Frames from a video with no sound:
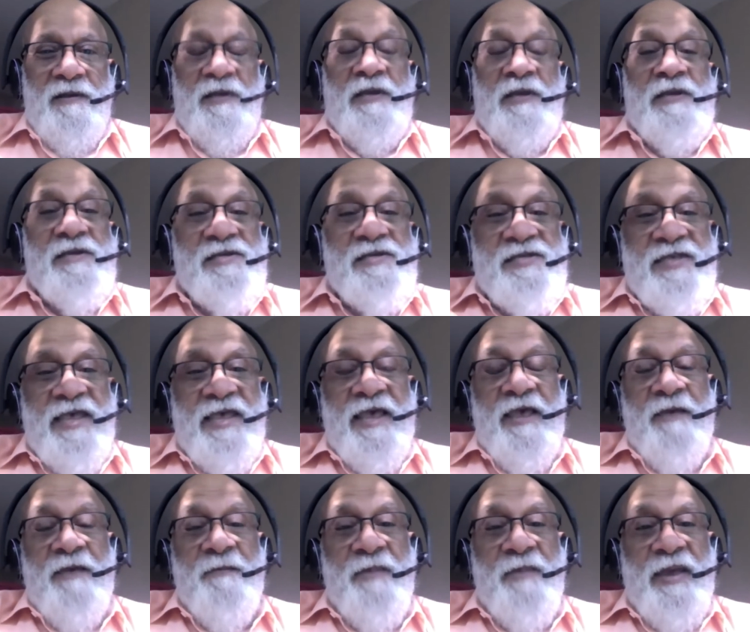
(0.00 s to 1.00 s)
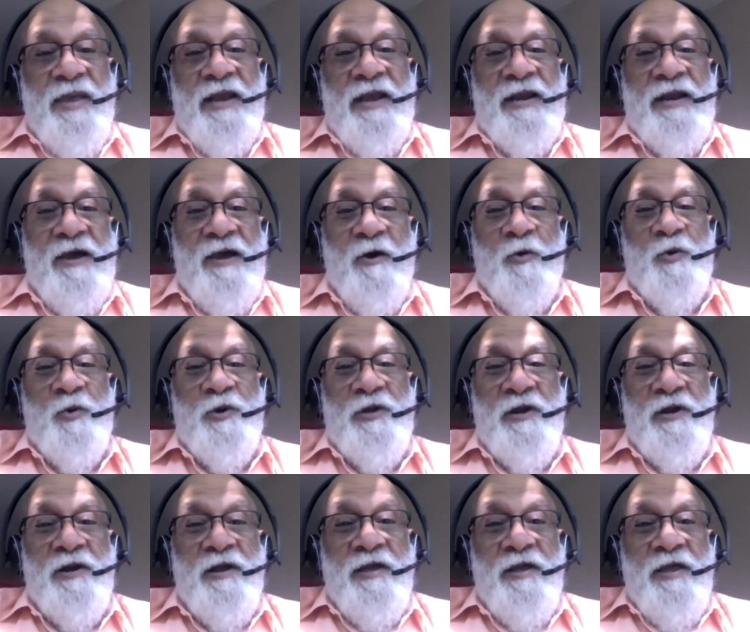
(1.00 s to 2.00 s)
Same
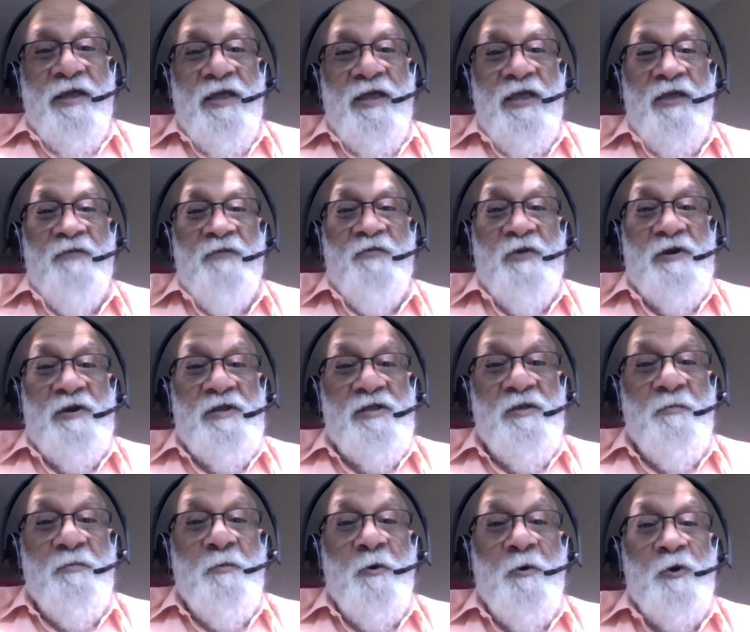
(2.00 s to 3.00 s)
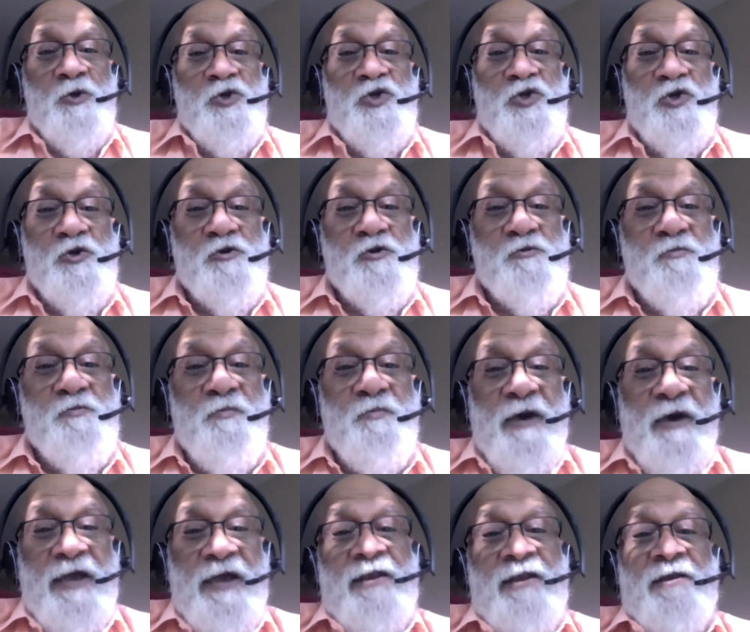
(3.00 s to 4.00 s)
encounter even the Pontius
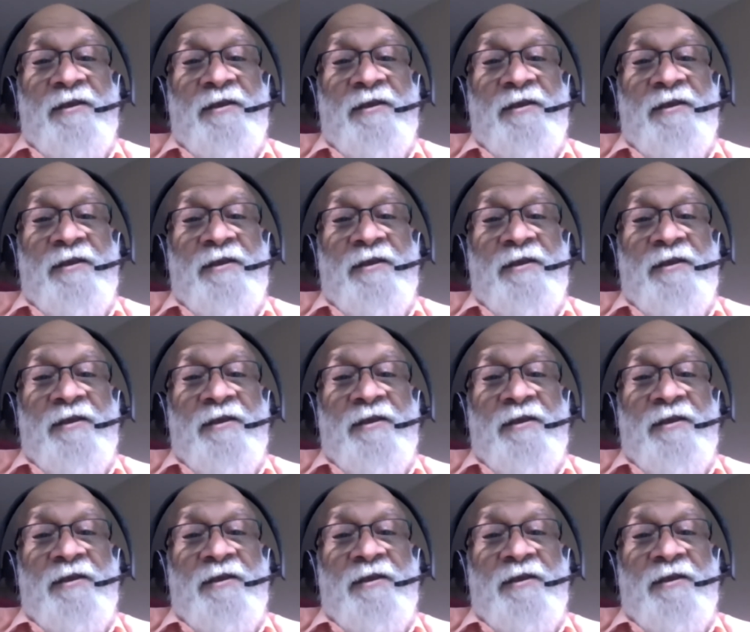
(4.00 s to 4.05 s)
Pilate